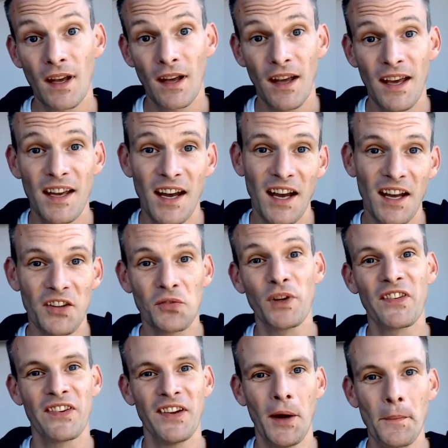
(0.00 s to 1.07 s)
Hey guys,
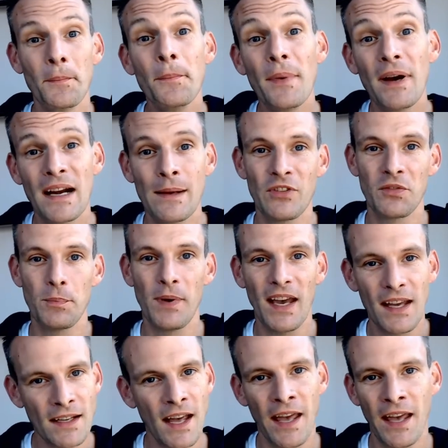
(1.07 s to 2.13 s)
what's up? My name is
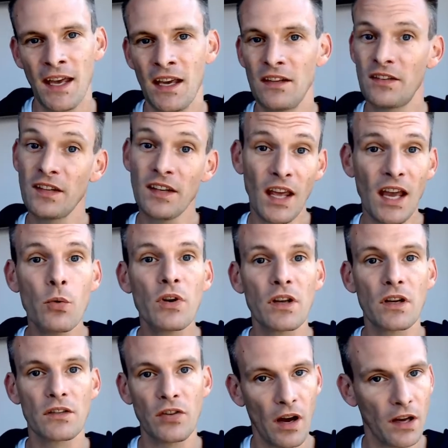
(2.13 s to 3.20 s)
Ben, and today we're
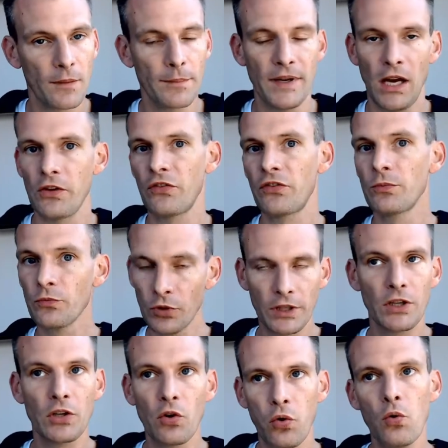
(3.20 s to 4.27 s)
going to talk about some
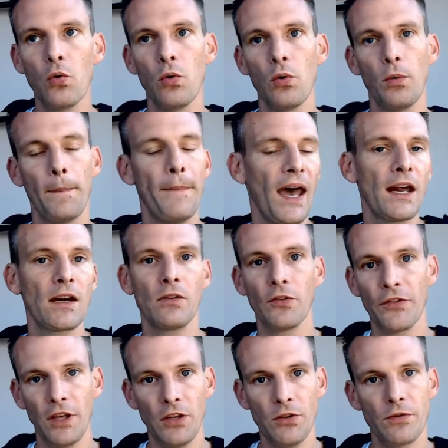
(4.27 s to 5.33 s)
really cool battles
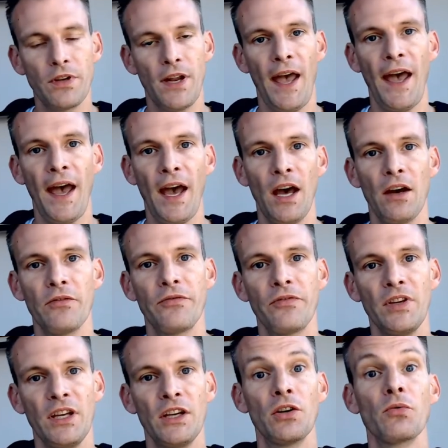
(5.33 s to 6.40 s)
that you can have
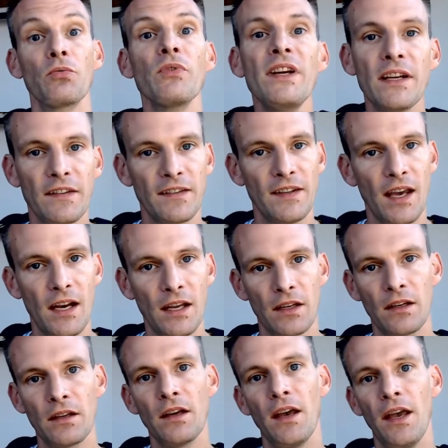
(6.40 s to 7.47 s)
in an arena
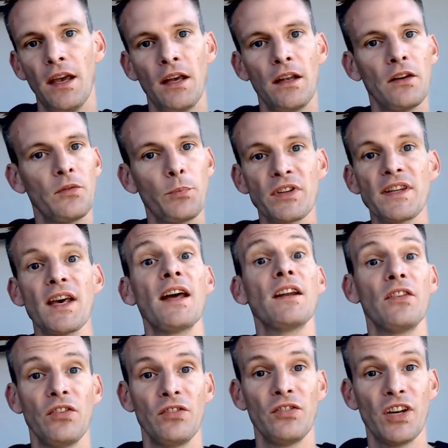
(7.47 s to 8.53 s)
setting and put that
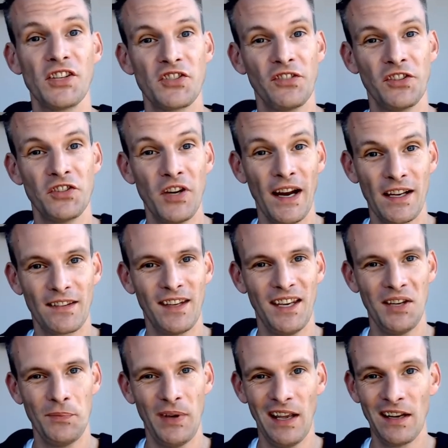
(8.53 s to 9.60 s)
into your Dungeons & Dragons
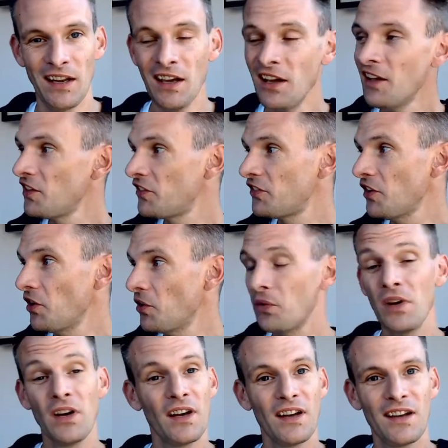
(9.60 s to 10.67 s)
campaign. So,
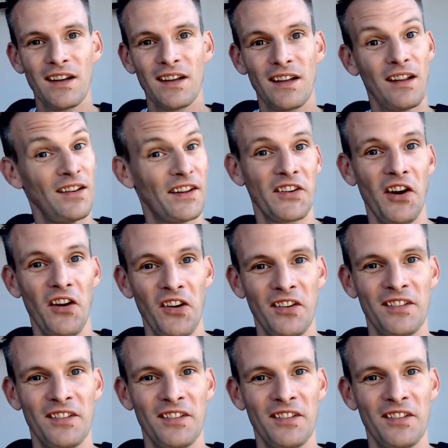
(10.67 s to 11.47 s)
let's go.